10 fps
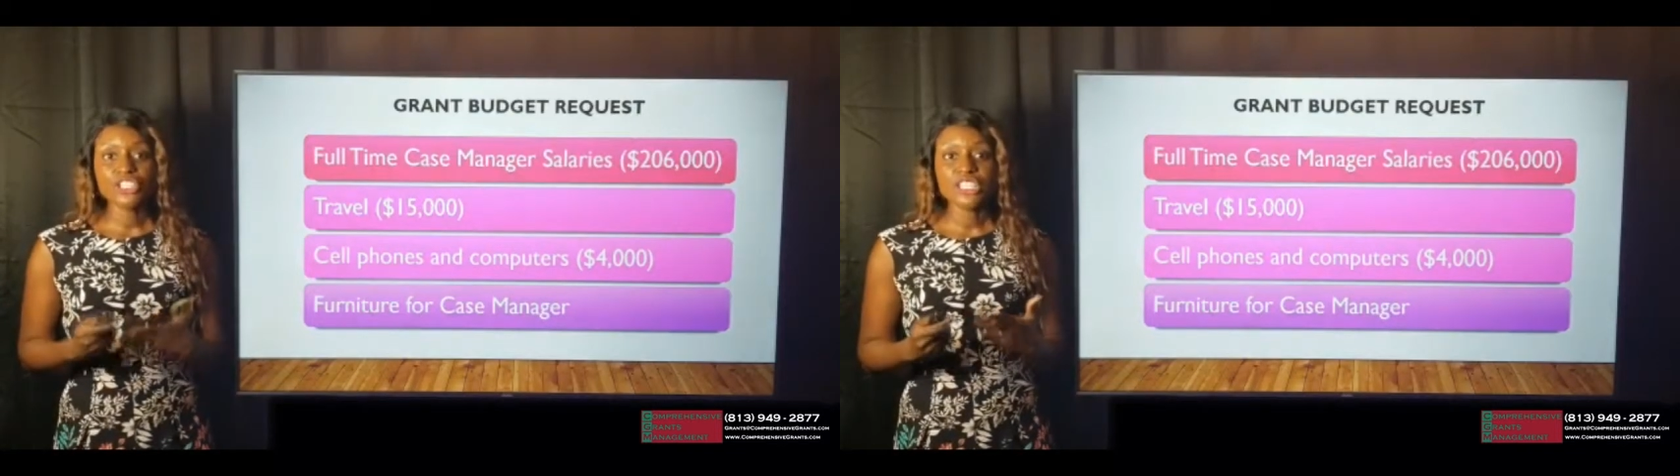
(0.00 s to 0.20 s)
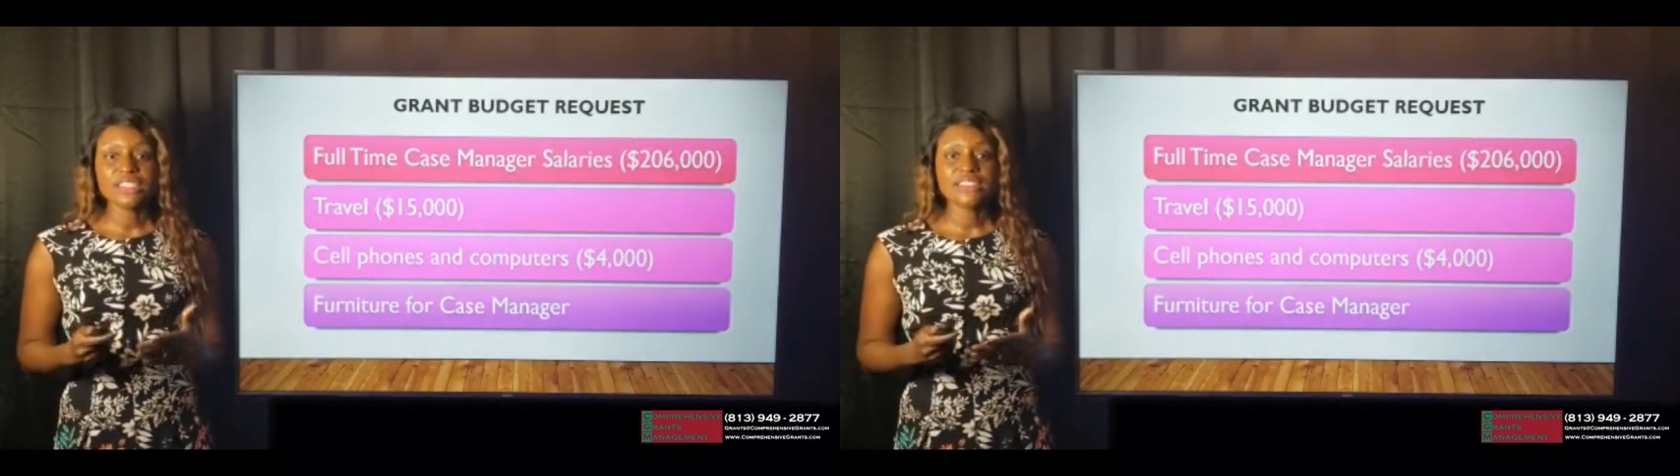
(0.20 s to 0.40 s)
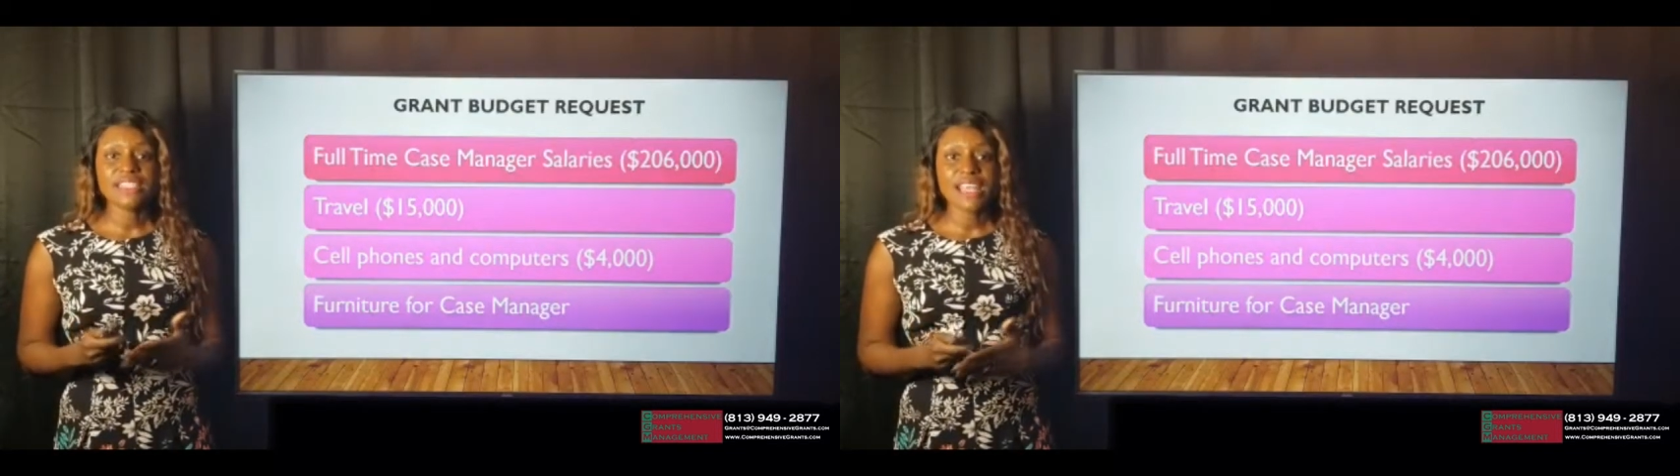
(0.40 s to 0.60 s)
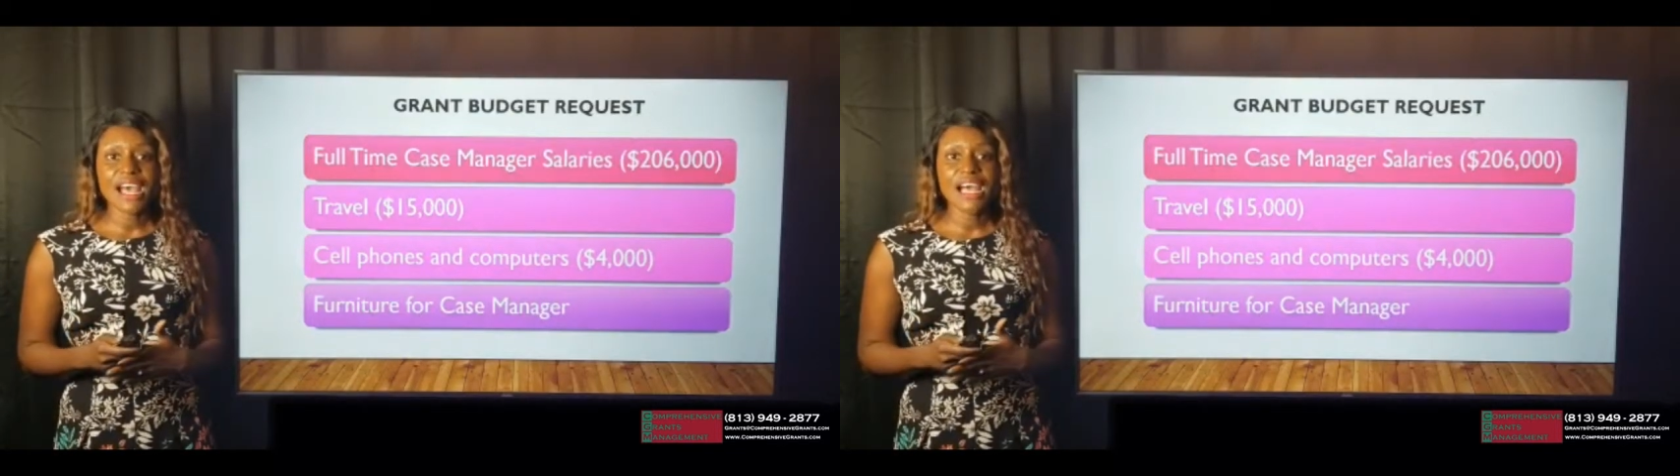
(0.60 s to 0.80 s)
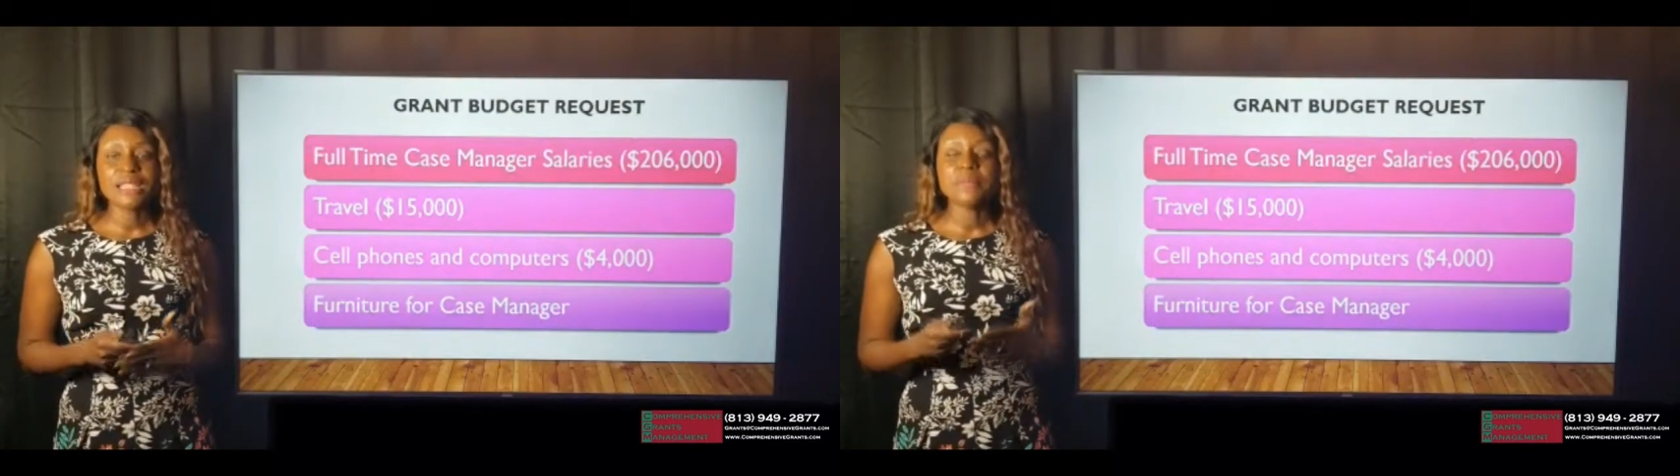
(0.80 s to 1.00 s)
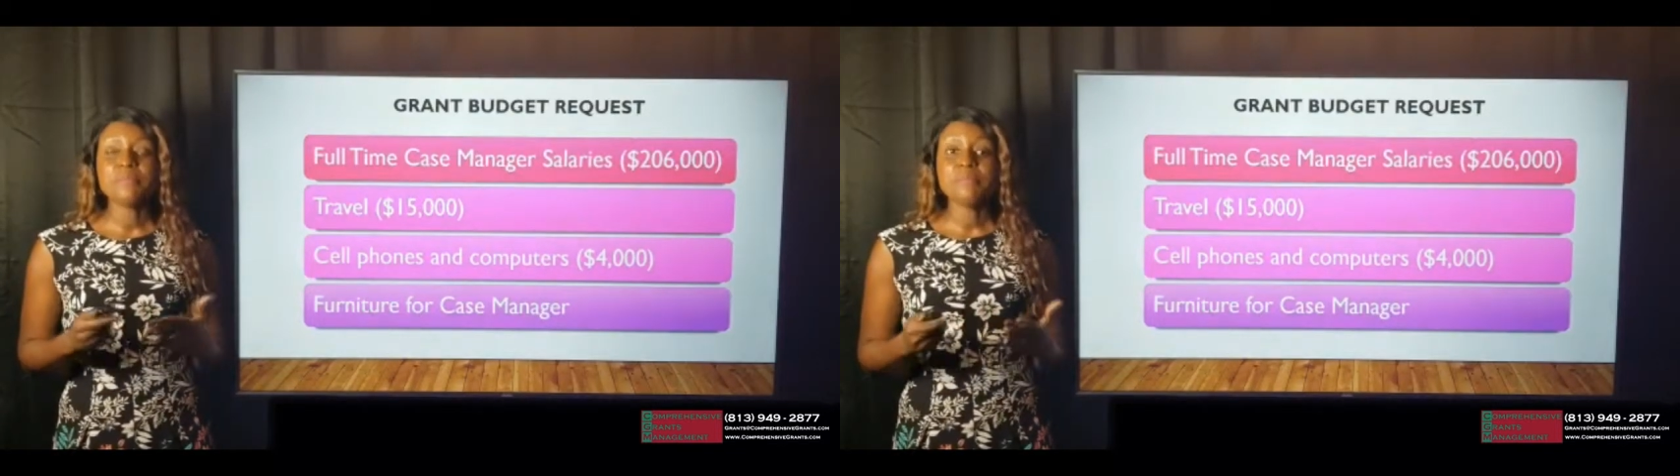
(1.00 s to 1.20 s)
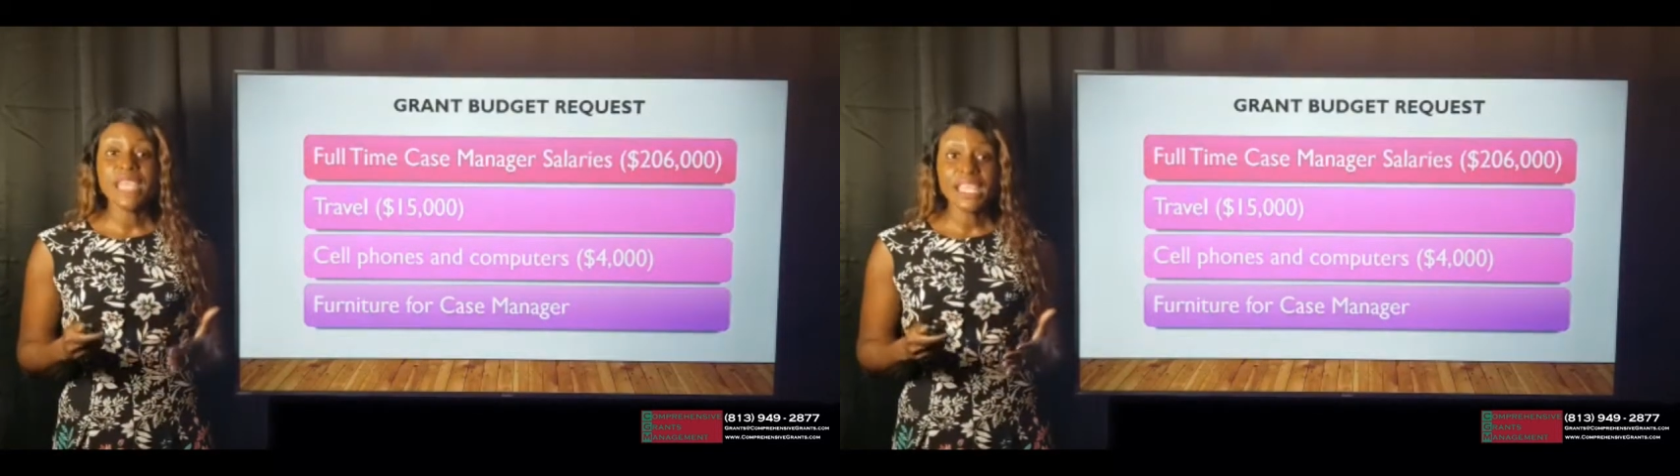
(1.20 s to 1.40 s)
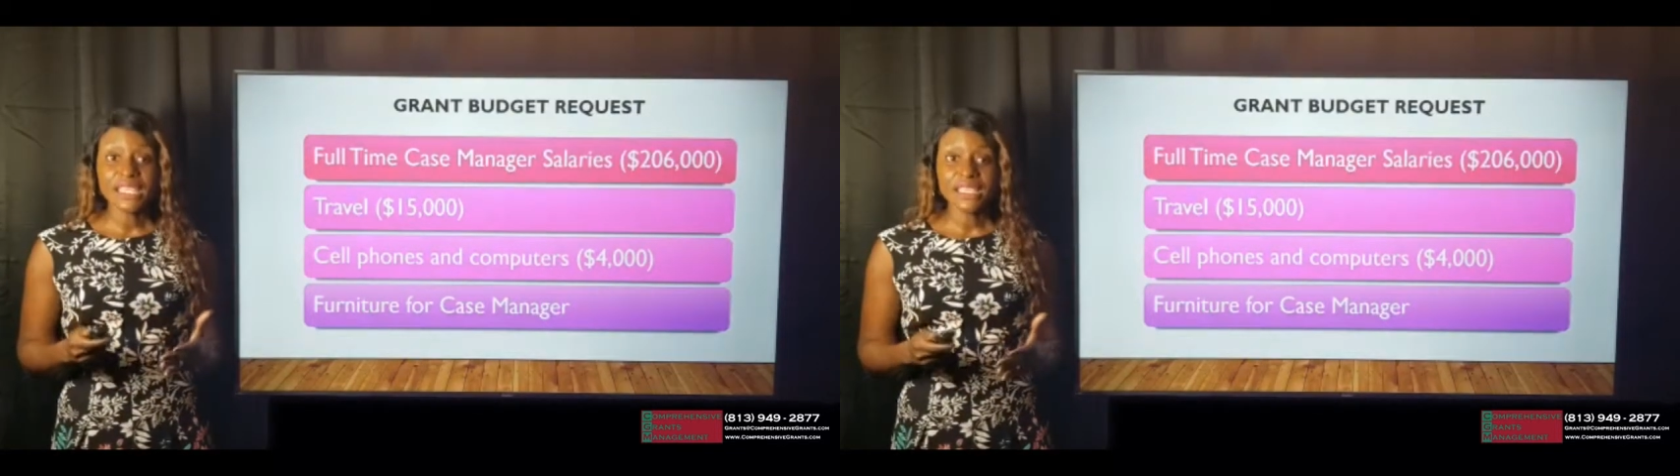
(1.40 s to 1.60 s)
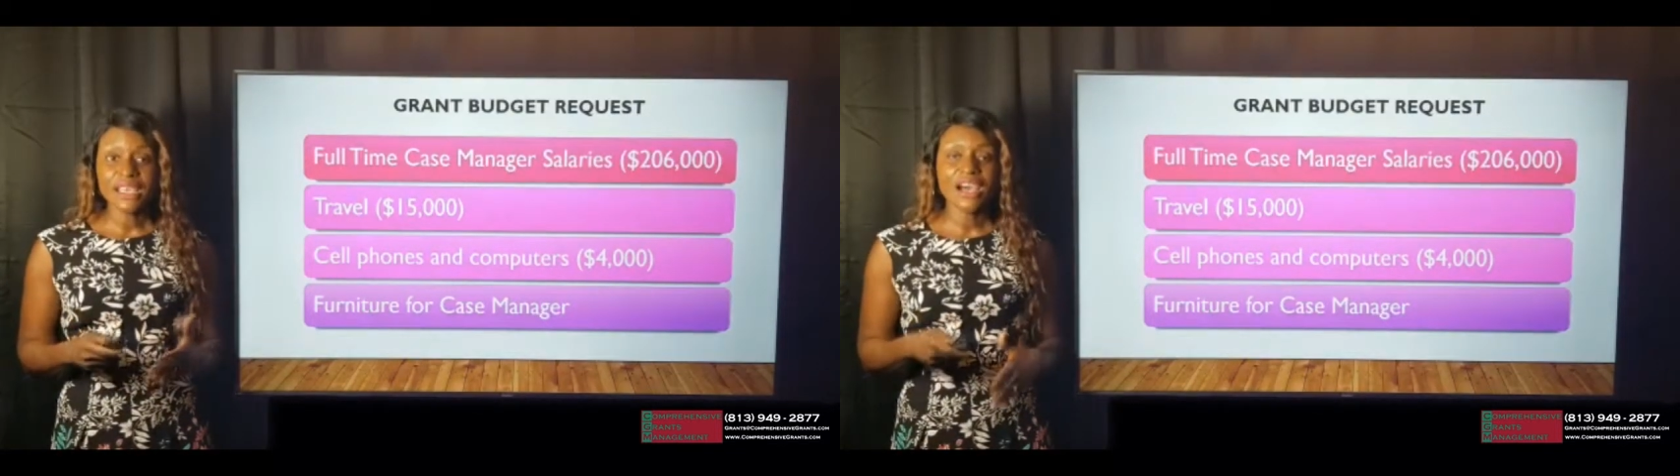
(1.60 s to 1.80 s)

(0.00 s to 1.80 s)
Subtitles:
does not make